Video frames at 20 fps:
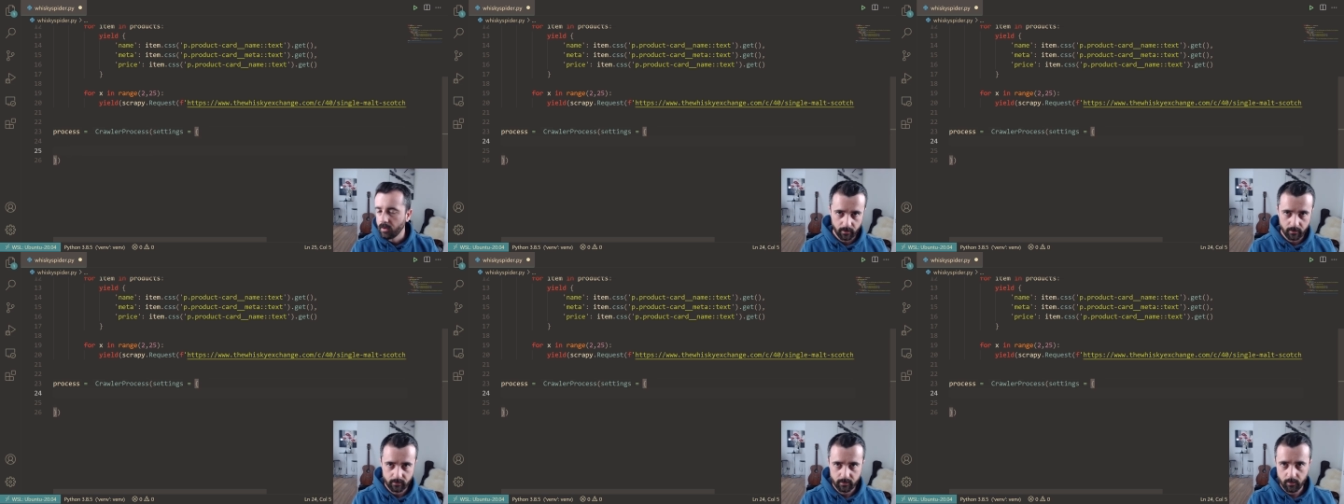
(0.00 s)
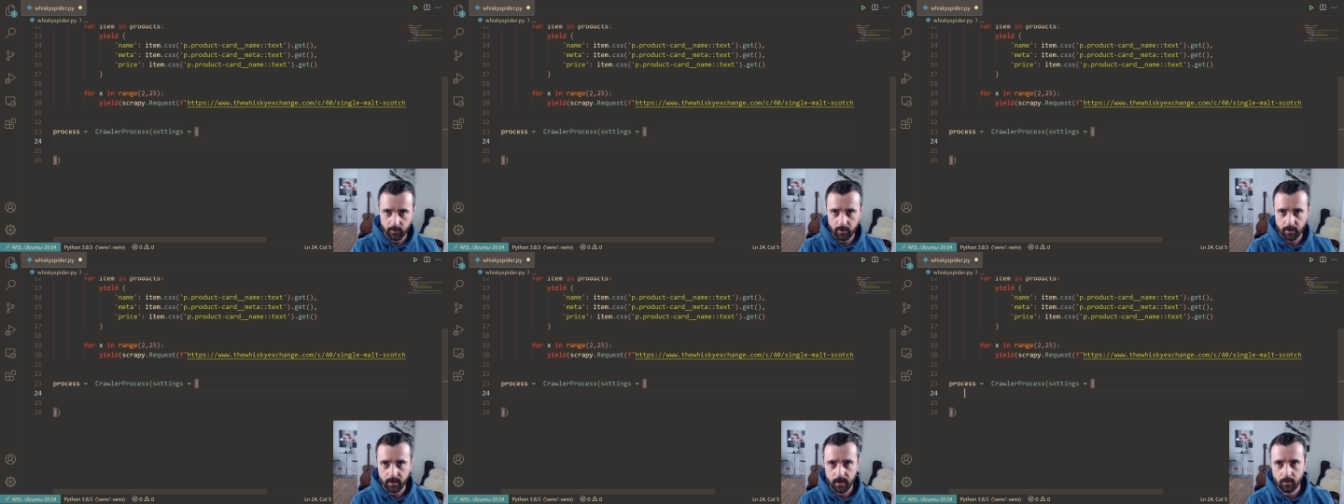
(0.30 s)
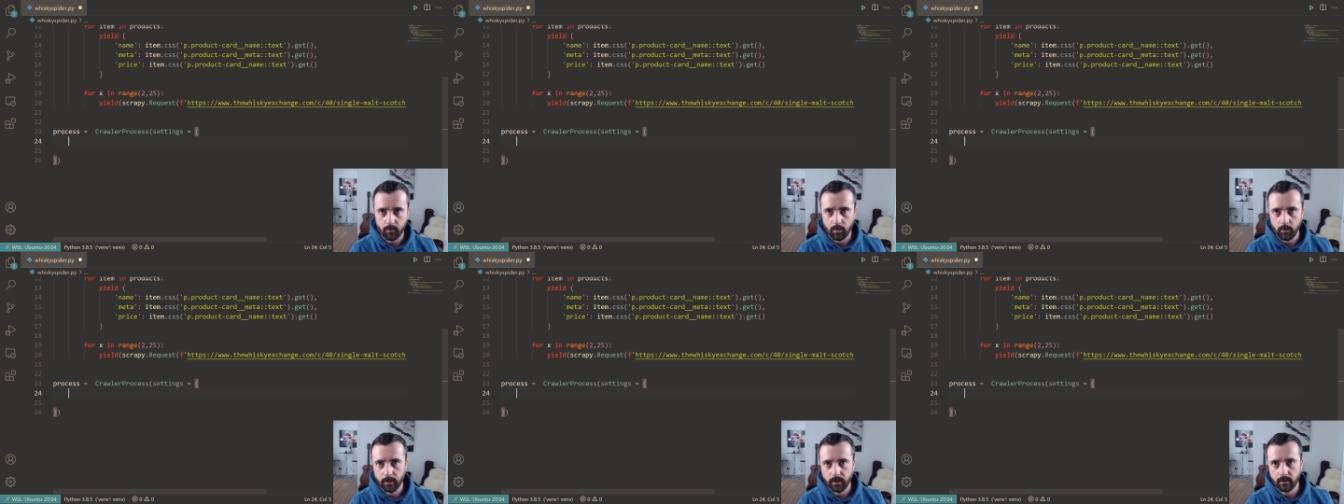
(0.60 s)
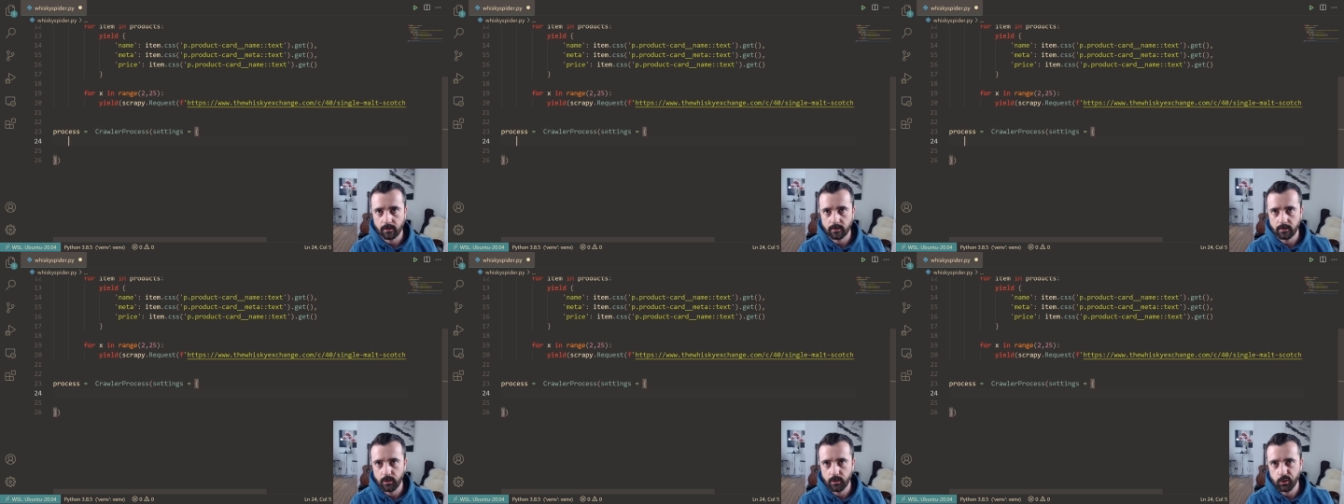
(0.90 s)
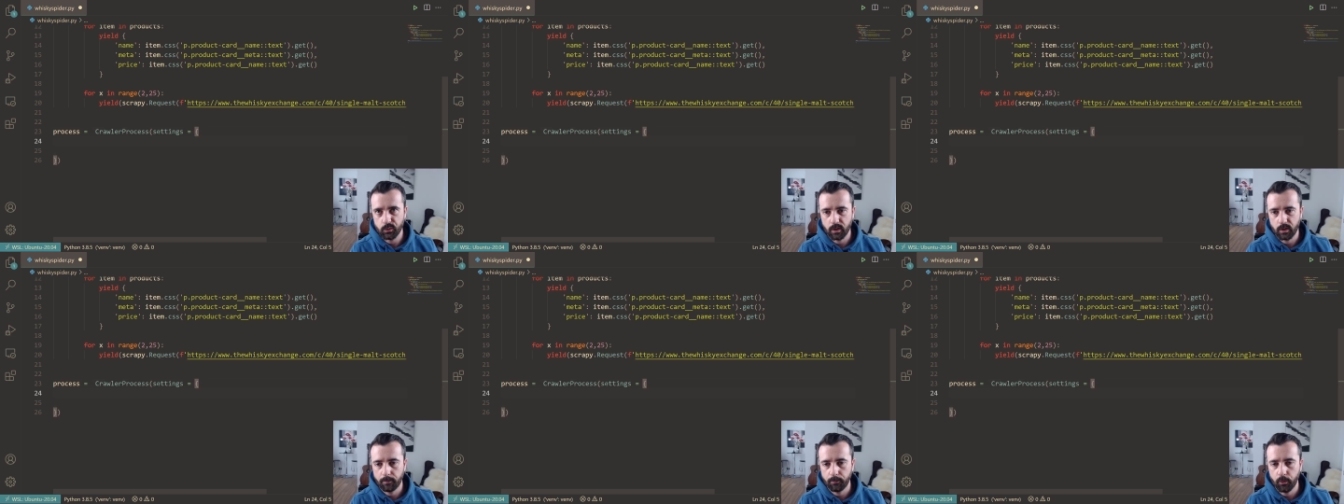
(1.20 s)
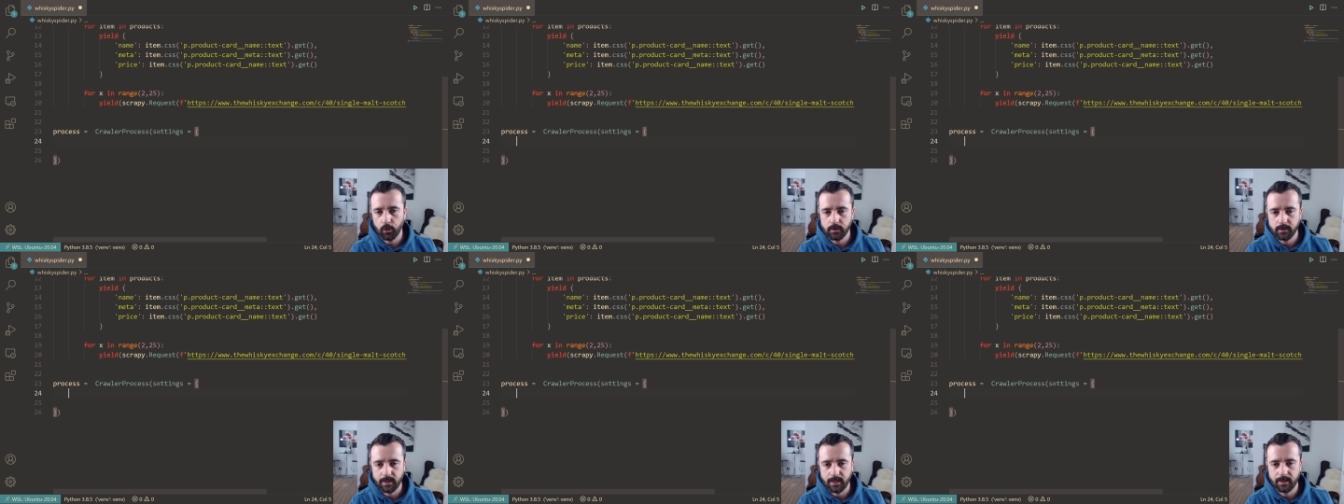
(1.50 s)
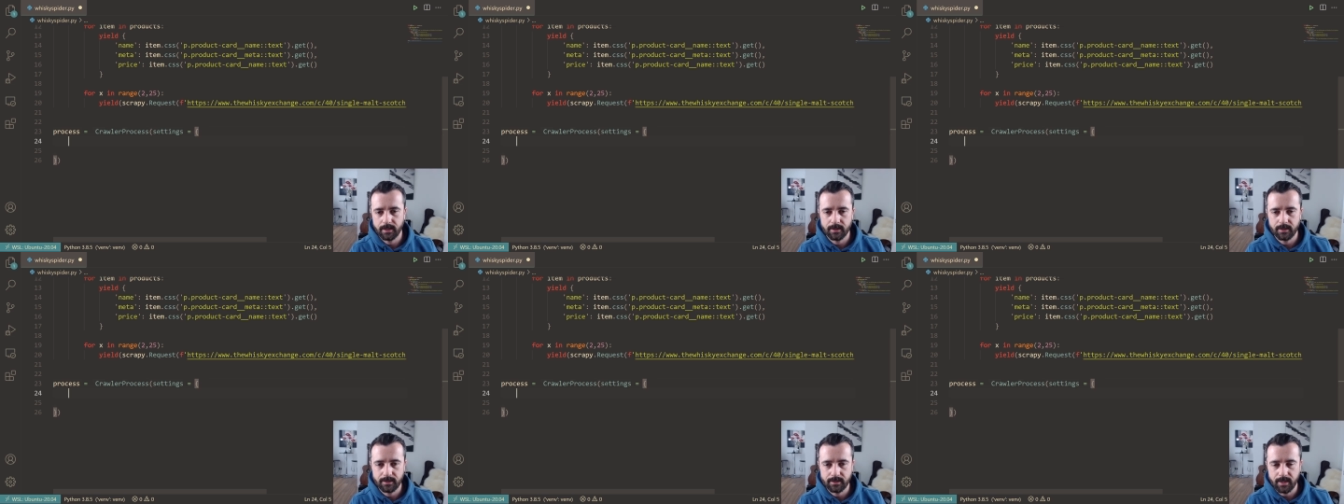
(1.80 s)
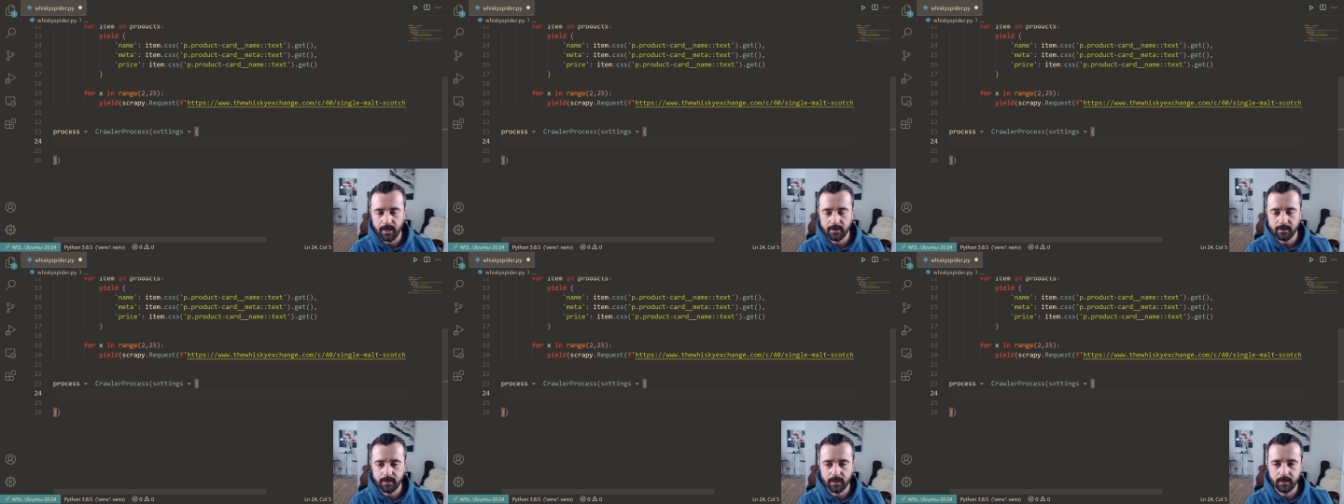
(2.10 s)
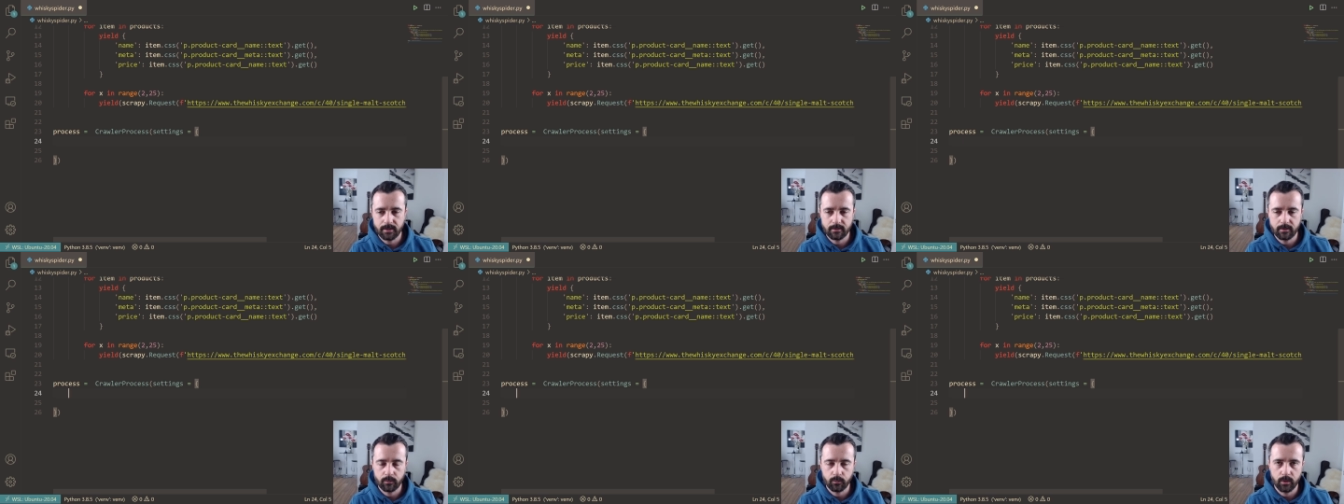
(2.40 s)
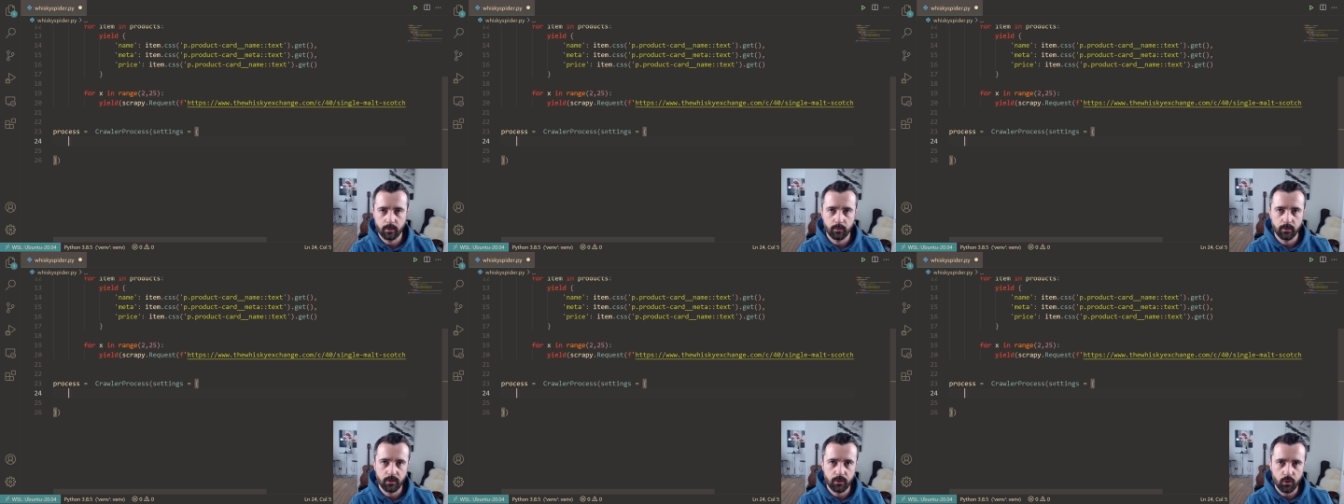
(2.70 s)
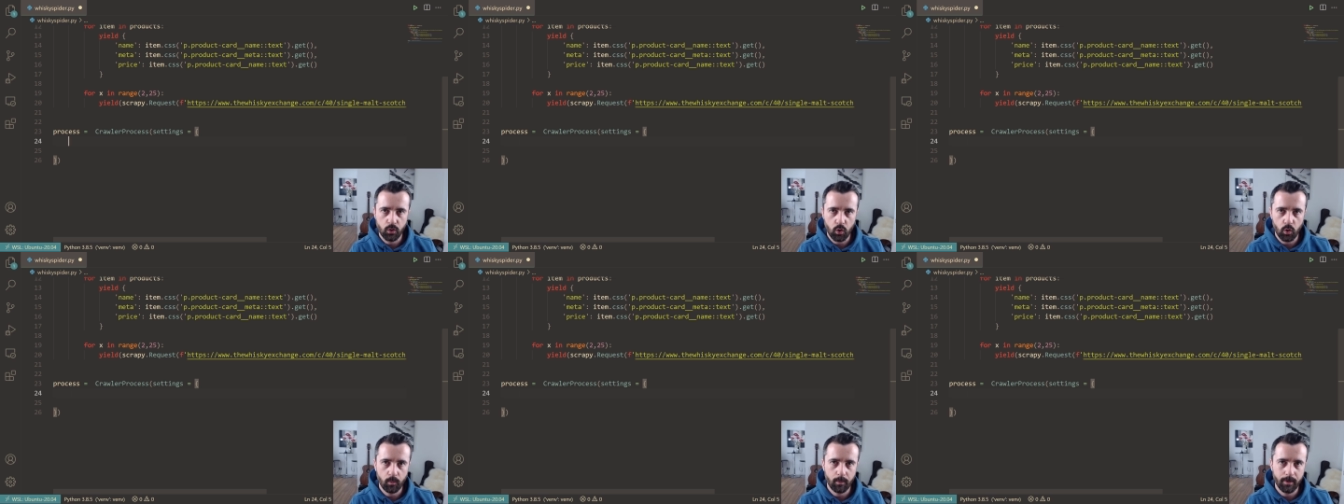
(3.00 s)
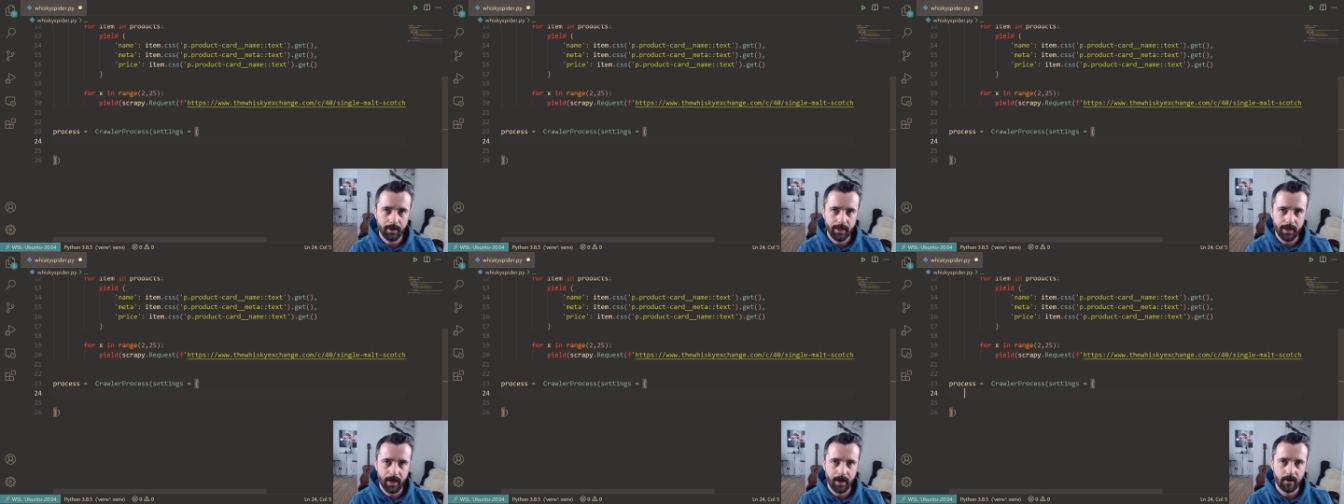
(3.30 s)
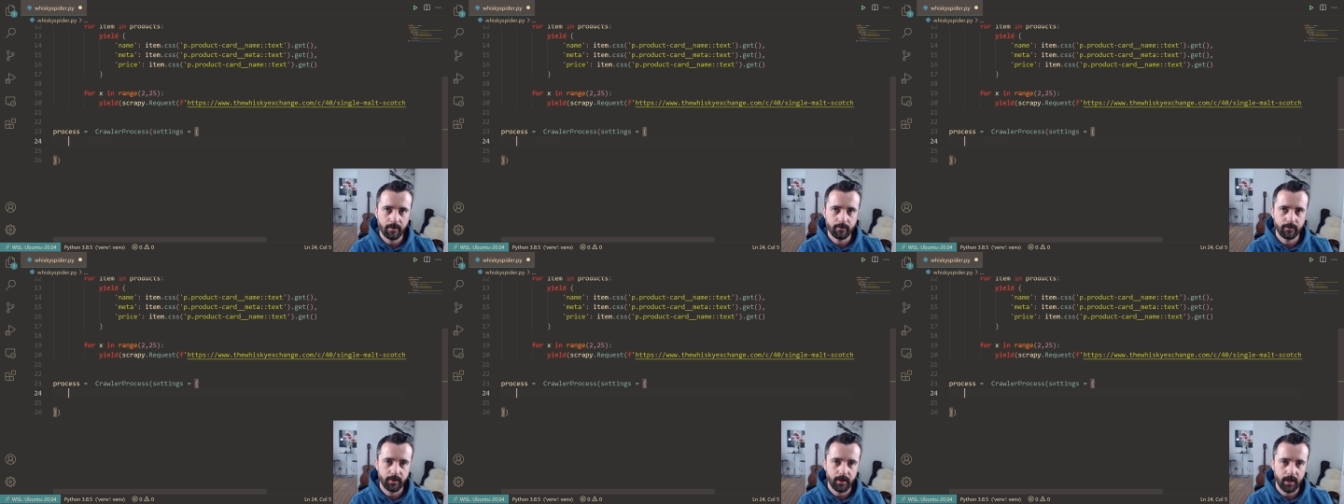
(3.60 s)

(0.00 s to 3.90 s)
So in here, what we're gonna do is we're gonna put in the settings that we would normally have